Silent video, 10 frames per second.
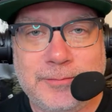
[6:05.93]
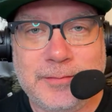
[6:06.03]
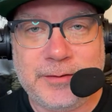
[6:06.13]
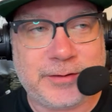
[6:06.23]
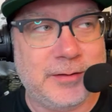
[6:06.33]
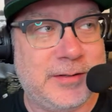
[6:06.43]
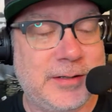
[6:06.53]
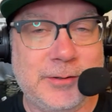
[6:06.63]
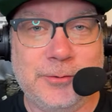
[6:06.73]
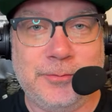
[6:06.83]
Let's
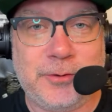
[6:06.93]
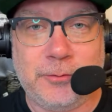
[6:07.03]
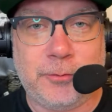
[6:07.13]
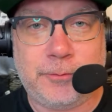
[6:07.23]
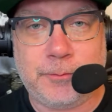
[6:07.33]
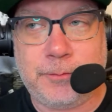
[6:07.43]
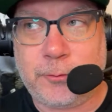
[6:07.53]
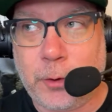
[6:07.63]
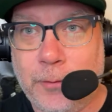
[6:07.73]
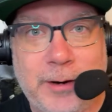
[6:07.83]
continue to
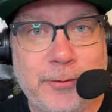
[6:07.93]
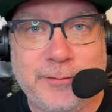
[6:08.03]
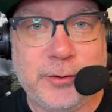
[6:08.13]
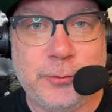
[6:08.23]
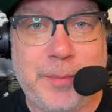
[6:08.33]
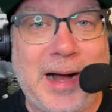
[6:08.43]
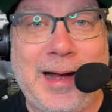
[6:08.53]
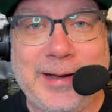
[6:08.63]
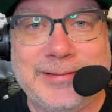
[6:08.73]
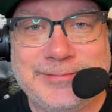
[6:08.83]
grow that revenue
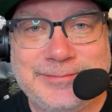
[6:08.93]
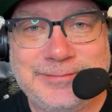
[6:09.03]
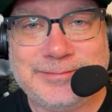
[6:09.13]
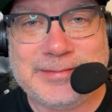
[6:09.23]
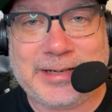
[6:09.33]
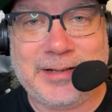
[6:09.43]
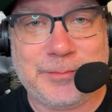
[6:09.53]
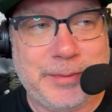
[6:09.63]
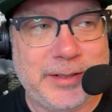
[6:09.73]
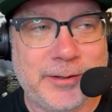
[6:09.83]
pie that gets
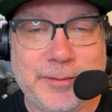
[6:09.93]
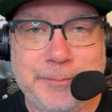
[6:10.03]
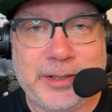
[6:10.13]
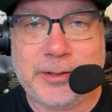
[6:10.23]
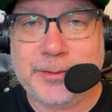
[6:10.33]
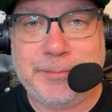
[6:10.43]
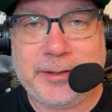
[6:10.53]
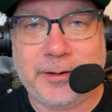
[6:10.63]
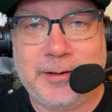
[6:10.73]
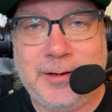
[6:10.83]
bigger and bigger and bigger